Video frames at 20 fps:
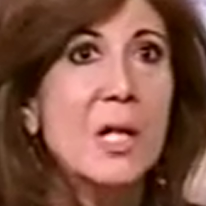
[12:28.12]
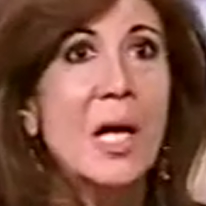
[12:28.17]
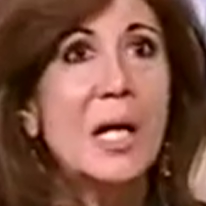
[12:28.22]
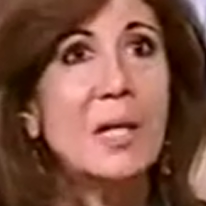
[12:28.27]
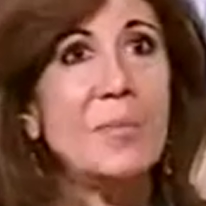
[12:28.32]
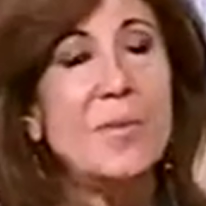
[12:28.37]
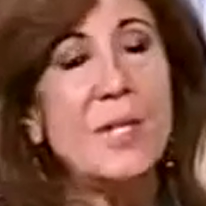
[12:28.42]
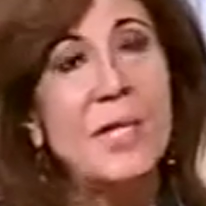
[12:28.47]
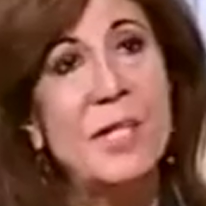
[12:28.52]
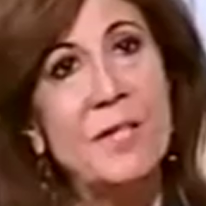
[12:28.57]

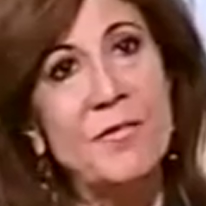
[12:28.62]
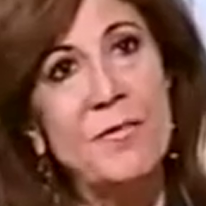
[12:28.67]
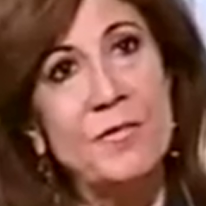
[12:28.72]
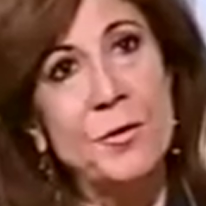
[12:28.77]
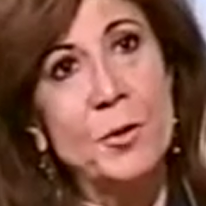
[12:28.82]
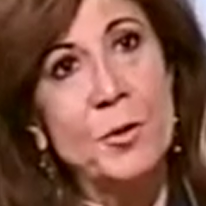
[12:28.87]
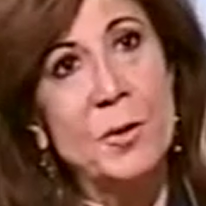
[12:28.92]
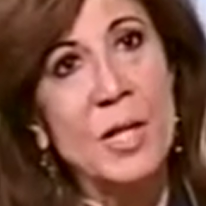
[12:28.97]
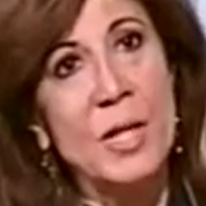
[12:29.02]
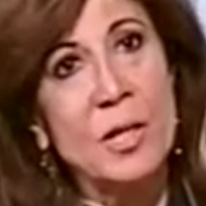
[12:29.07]
I
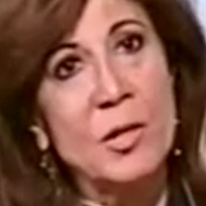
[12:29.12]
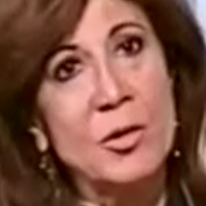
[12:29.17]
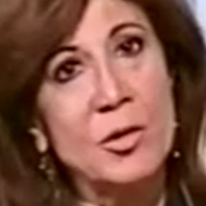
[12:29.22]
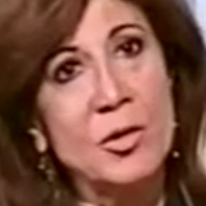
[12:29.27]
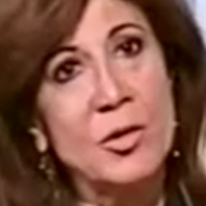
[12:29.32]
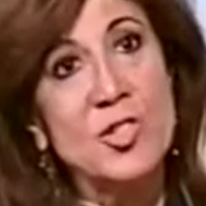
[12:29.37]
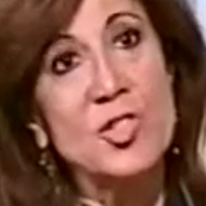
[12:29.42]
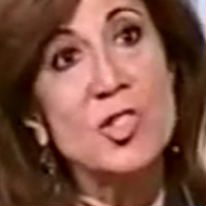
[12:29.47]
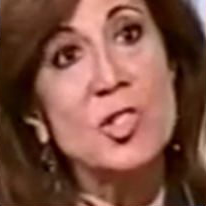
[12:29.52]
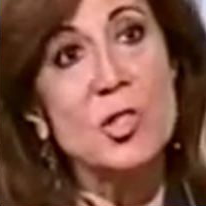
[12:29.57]
believe you
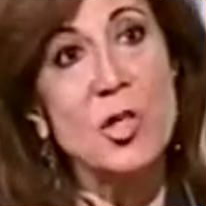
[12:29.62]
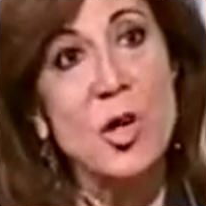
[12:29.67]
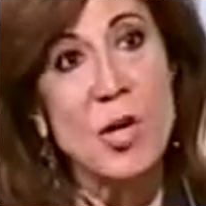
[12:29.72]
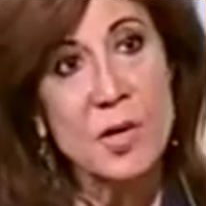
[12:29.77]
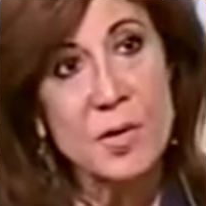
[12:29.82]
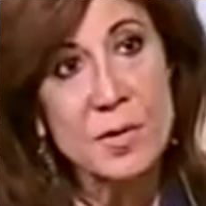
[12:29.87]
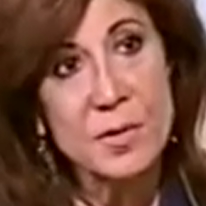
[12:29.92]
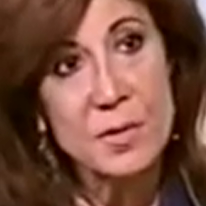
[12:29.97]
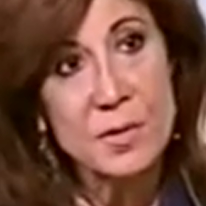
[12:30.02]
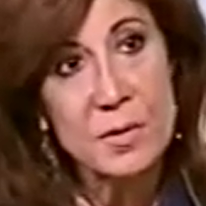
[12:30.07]
cannot
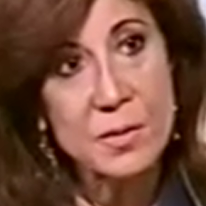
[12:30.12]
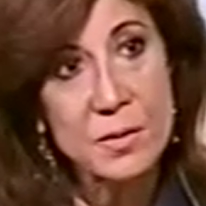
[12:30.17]
start